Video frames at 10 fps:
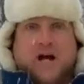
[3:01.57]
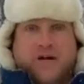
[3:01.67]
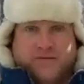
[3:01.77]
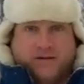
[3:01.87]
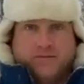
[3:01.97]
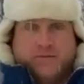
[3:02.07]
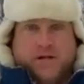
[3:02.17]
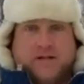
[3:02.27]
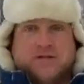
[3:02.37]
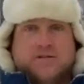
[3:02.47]
the oven
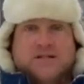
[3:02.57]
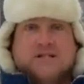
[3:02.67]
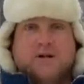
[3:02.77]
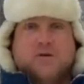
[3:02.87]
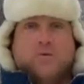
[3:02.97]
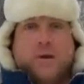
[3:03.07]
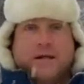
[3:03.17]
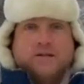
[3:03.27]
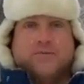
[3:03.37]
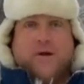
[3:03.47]
because there is no
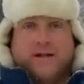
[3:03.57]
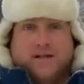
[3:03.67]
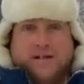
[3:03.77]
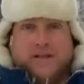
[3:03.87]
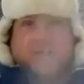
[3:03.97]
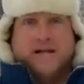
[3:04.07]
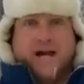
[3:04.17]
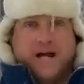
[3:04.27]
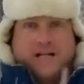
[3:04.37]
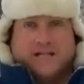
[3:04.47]
way to regulate the
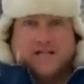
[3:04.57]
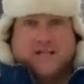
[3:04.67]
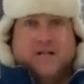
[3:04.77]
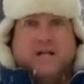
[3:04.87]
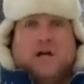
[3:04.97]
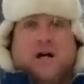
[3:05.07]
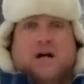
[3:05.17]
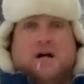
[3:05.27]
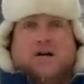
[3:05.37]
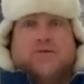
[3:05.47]
gas
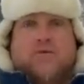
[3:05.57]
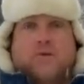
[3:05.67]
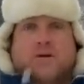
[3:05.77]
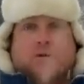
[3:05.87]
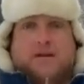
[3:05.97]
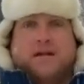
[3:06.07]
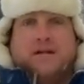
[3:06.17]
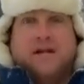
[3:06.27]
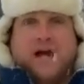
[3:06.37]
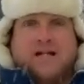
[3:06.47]
for the
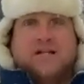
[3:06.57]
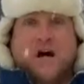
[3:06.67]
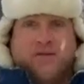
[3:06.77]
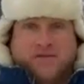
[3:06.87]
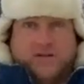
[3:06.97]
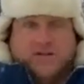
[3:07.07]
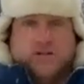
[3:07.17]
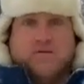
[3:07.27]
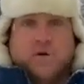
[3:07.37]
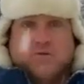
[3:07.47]
gas oven,
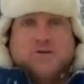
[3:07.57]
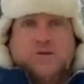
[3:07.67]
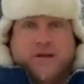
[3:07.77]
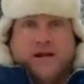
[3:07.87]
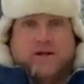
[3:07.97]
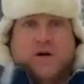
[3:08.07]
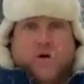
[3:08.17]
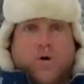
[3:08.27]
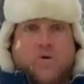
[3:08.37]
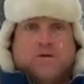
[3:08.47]
so don't do that.
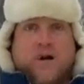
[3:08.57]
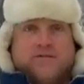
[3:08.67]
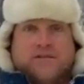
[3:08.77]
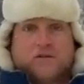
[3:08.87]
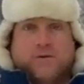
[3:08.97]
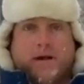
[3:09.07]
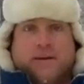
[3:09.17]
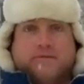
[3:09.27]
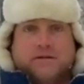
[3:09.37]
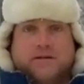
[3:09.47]
Older ovens, you are
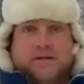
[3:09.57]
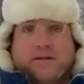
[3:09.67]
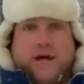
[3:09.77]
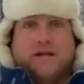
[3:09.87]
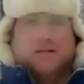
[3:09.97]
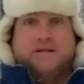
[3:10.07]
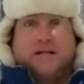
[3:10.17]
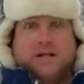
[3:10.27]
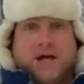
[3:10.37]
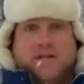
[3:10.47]
able to do that
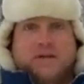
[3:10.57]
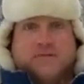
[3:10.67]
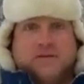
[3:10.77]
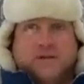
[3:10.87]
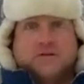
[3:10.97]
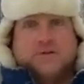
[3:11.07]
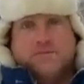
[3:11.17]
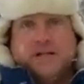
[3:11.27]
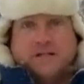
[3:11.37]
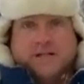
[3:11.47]
and light them and use them
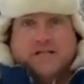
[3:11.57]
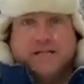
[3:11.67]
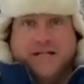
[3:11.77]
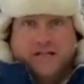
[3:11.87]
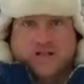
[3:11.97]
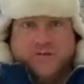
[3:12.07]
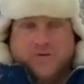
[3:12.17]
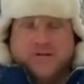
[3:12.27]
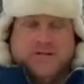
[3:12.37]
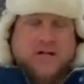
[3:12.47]
basically as a heating
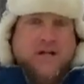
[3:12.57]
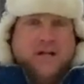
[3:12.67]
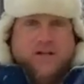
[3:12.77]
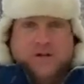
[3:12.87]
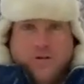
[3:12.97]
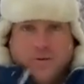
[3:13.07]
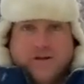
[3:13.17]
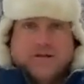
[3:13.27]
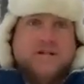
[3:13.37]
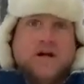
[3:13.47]
source. New
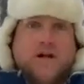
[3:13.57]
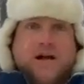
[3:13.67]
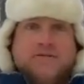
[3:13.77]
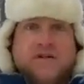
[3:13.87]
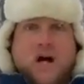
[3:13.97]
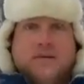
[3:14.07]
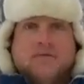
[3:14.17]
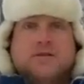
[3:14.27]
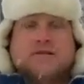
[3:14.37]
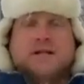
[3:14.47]
ones, they all have
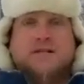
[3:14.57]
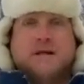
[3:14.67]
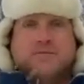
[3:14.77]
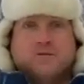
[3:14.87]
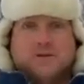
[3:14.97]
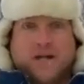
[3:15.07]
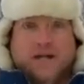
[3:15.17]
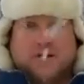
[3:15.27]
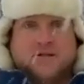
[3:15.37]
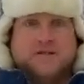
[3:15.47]
timers and temperature
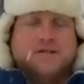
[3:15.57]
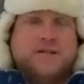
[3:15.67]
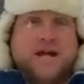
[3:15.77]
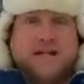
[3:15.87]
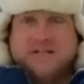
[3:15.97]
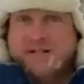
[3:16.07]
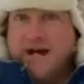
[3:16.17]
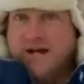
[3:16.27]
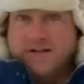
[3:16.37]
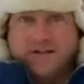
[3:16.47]
gauges. That's
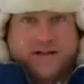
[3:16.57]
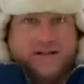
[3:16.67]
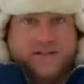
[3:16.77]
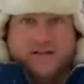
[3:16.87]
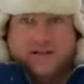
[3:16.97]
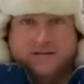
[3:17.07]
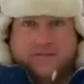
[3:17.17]
not a good idea.